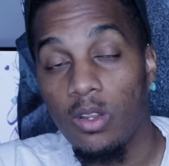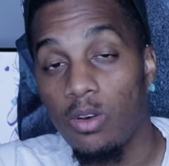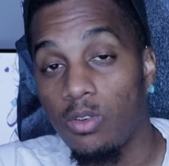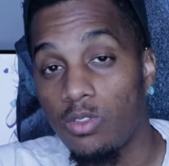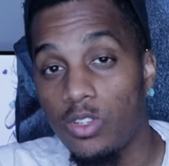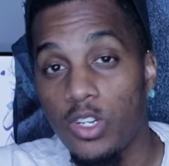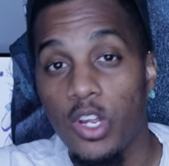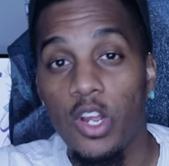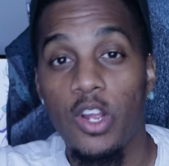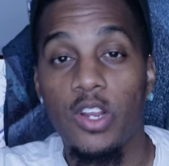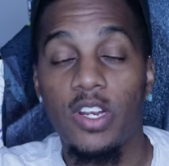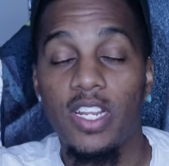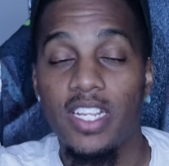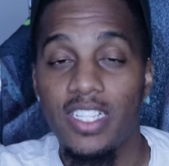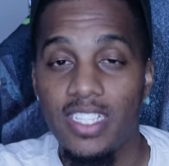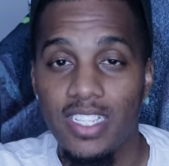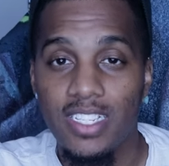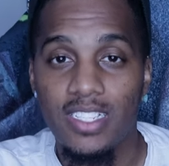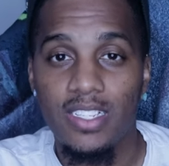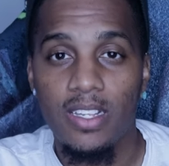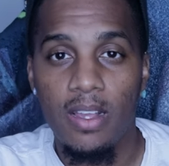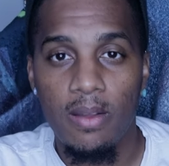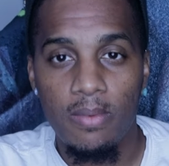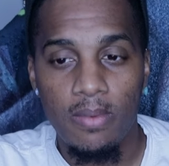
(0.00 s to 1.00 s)
you know, turn
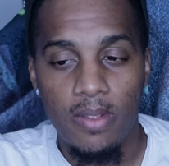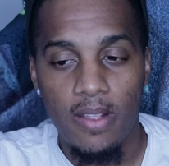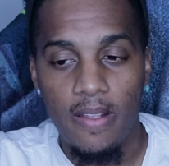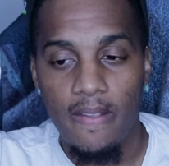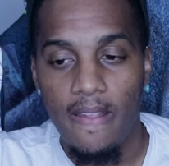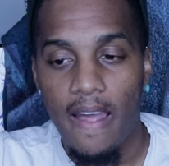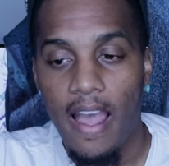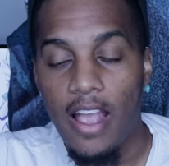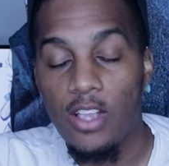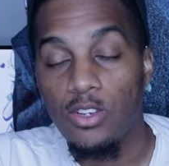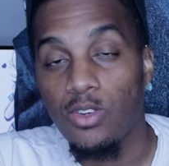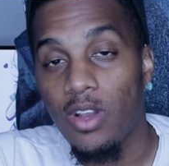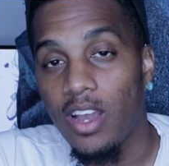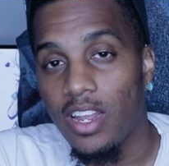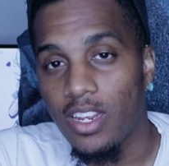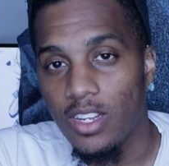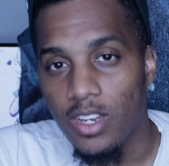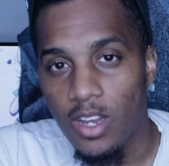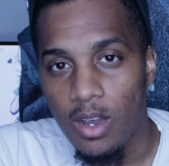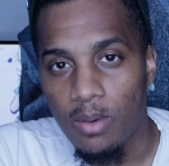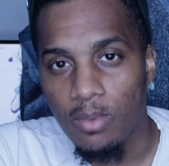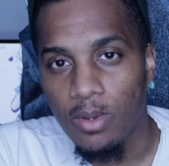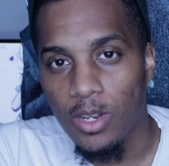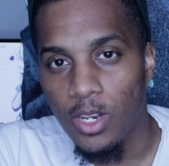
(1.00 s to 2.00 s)
into something. I tried a
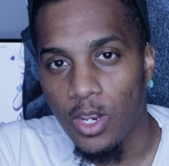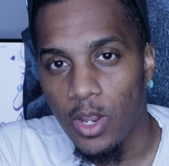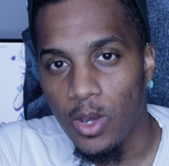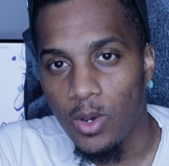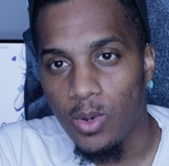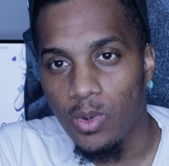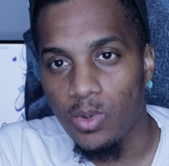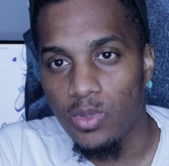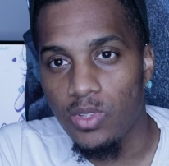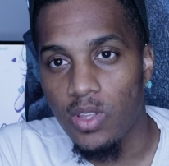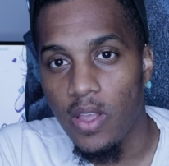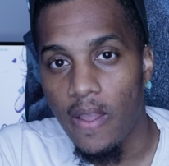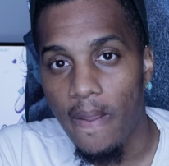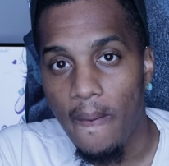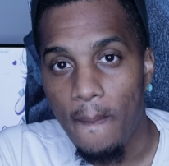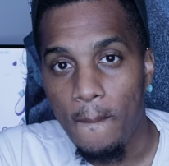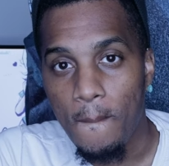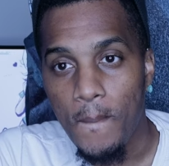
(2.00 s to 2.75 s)
couple of those.